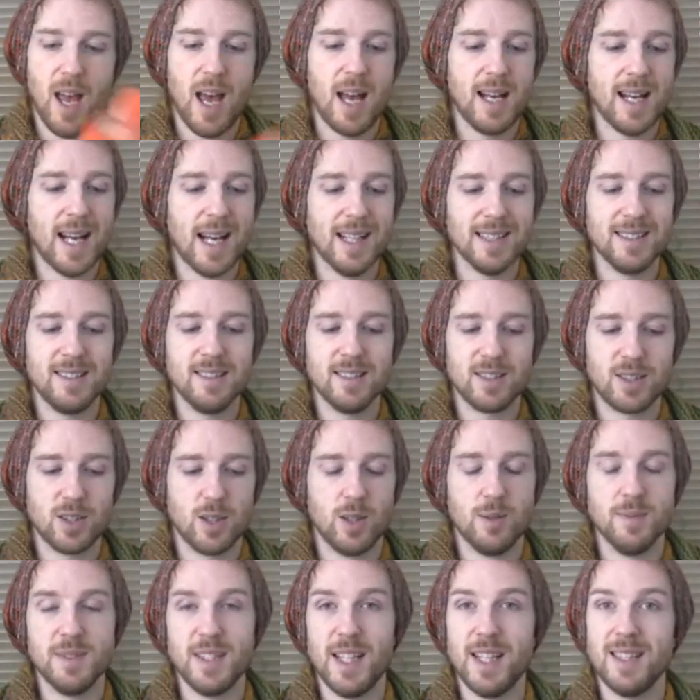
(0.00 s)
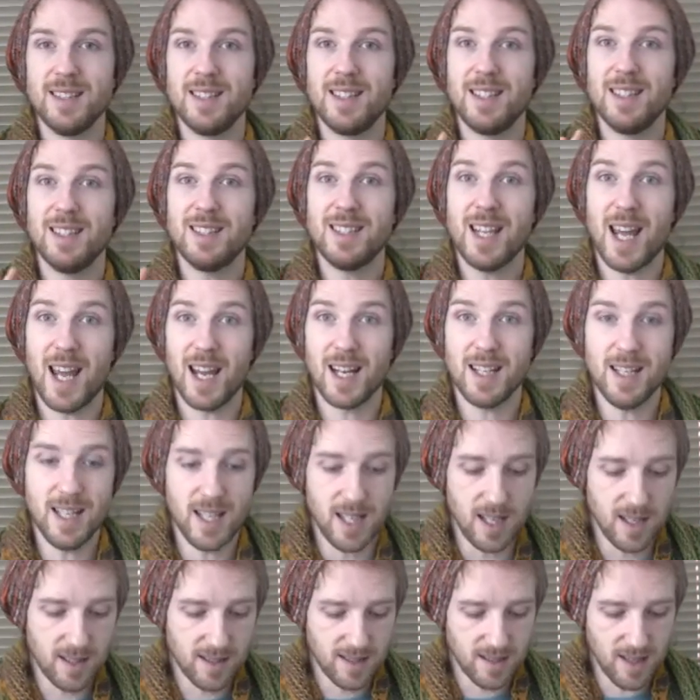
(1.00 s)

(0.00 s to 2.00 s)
and Ascent Storms is the technique.